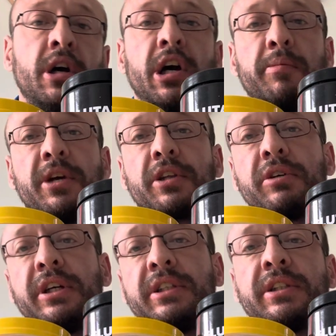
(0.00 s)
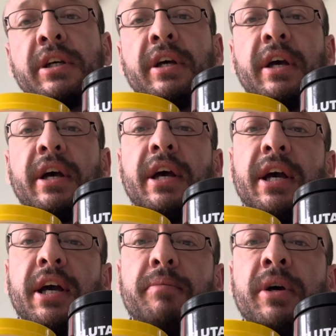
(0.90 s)

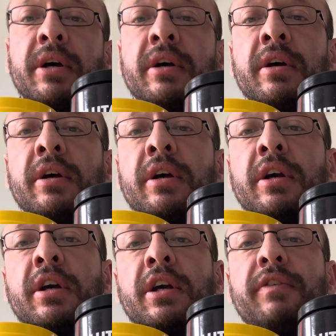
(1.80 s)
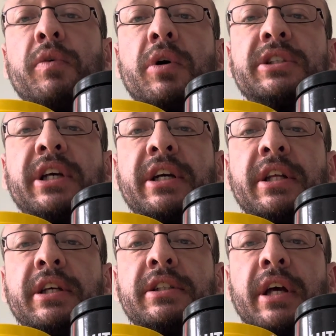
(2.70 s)
Omega-3s, if you aren't taking
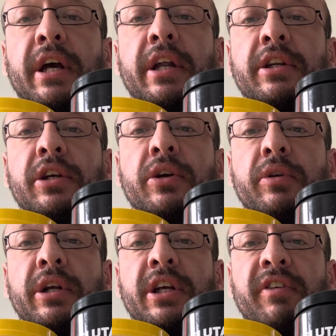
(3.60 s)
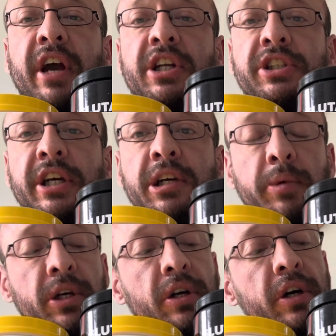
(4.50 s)
these, then you need to give your head a shake,
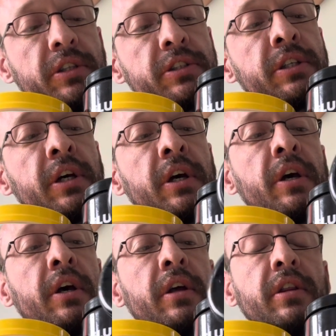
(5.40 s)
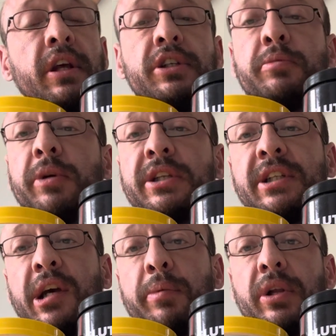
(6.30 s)
because these should be a
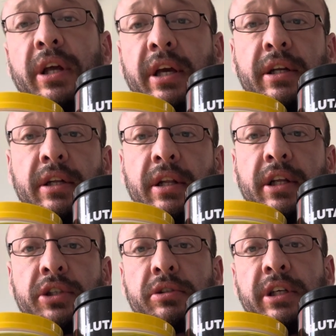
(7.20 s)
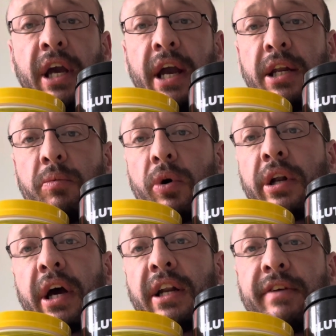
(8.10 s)
staple in literally
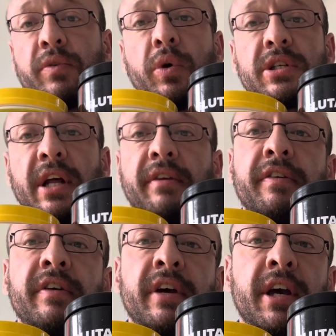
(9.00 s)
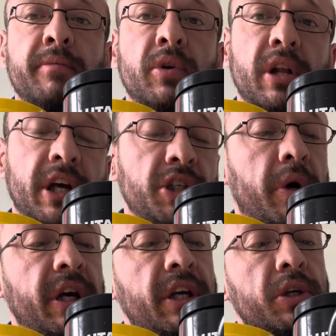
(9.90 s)
anyone and everyone's life, unless you
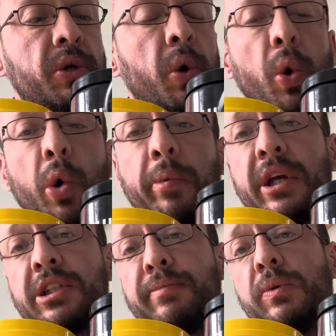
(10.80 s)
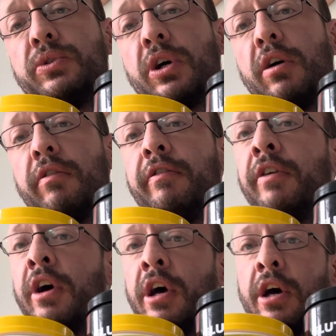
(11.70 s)
are eating copious amounts of
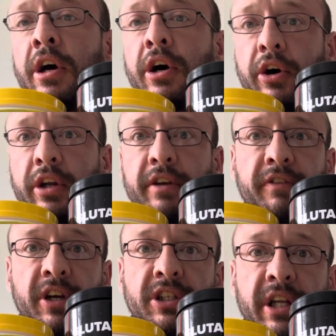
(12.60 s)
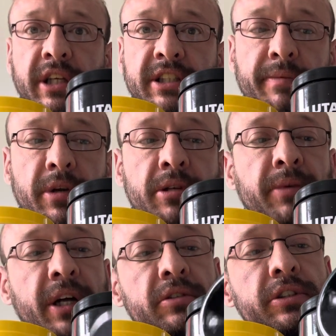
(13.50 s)
oily fish like salmon,
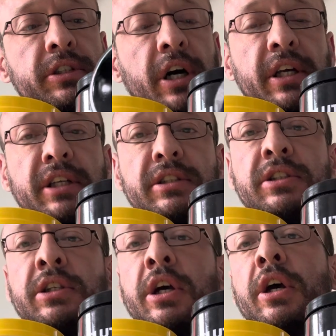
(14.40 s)
mackerel, sardines.